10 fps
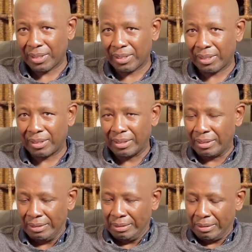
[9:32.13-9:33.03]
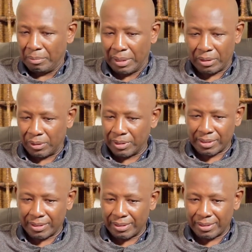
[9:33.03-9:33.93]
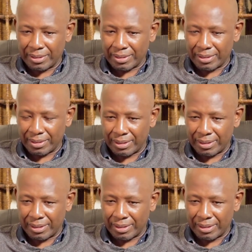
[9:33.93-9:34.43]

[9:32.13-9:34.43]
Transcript: Uh, by coincidence,